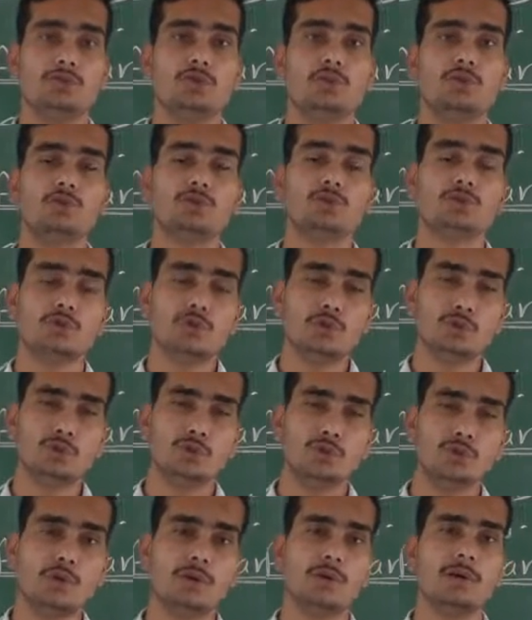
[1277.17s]
So you
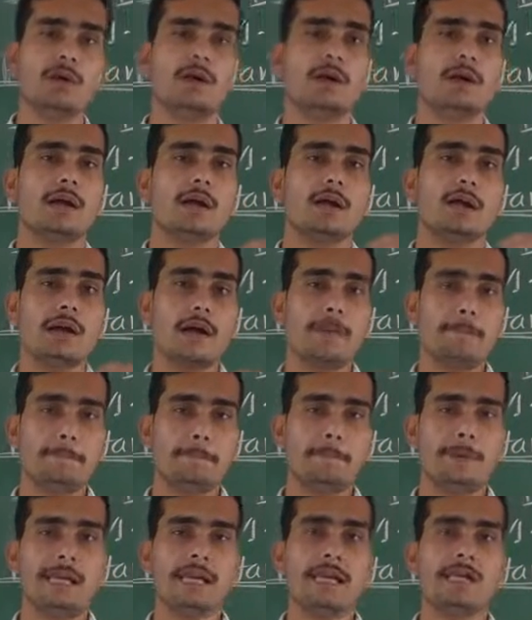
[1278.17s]
should
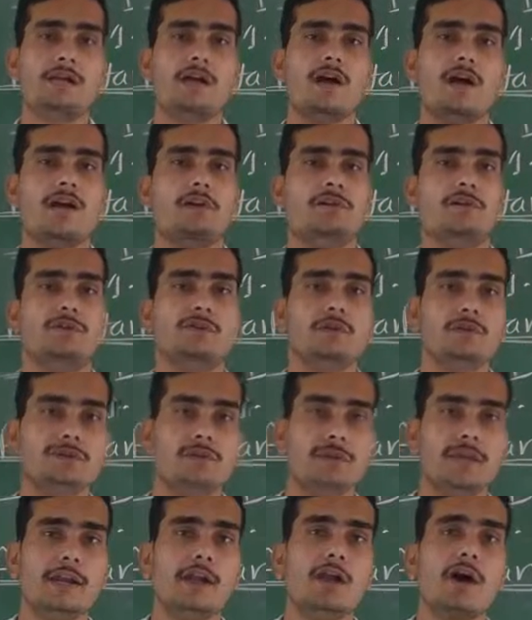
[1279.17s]
complete or
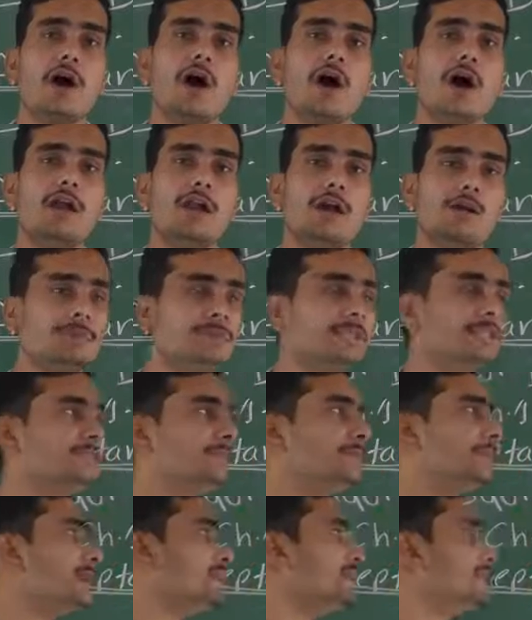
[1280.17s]
fulfill all of
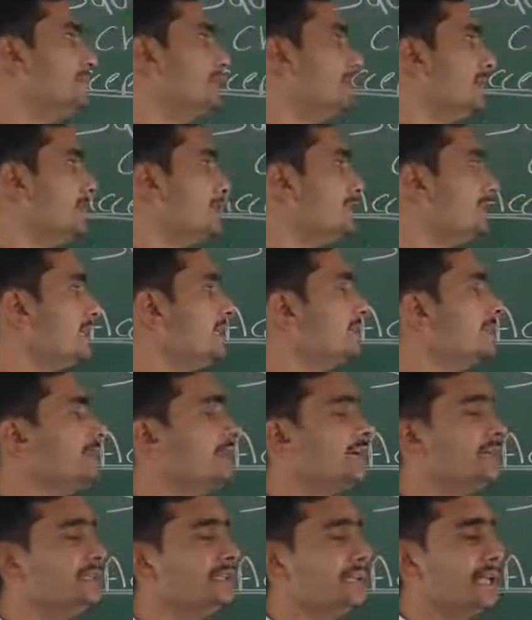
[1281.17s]
these basic
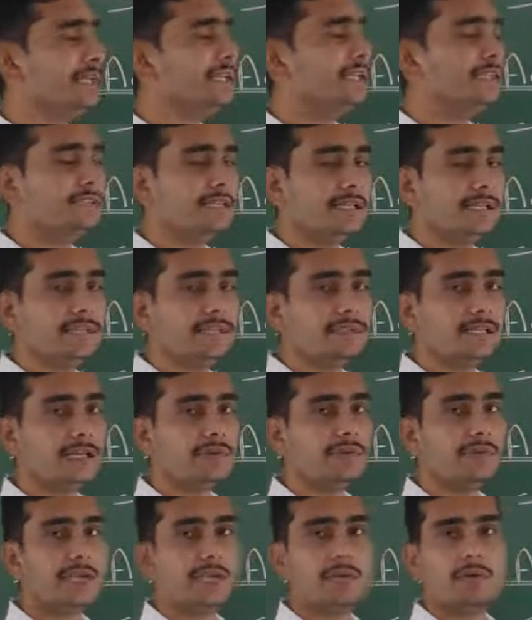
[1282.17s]
essential 10
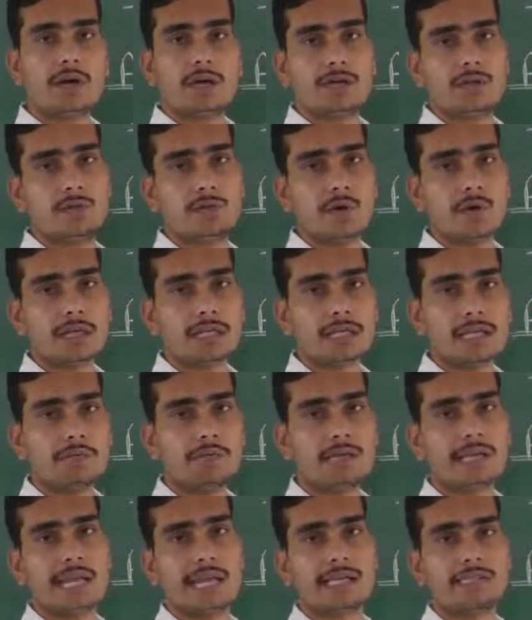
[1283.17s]
essential whenever you are
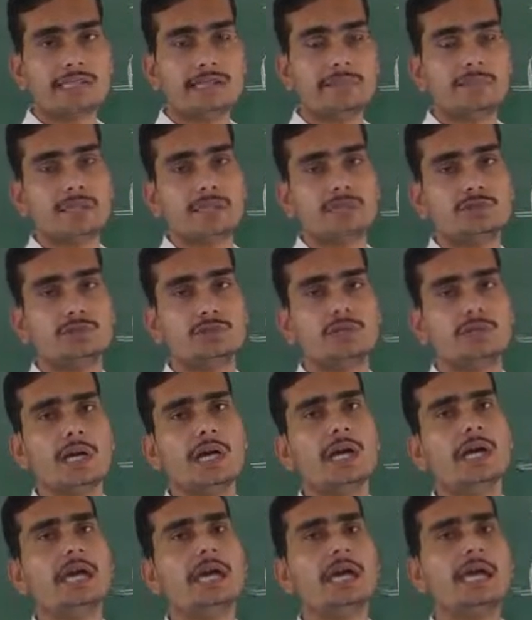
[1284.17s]
giving acceptance to
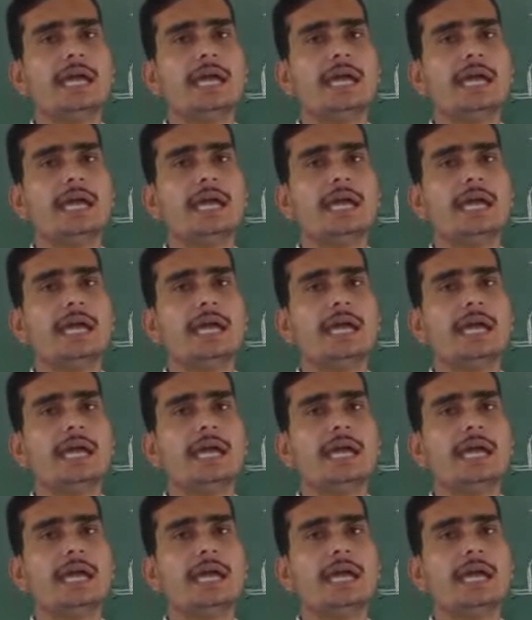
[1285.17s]
the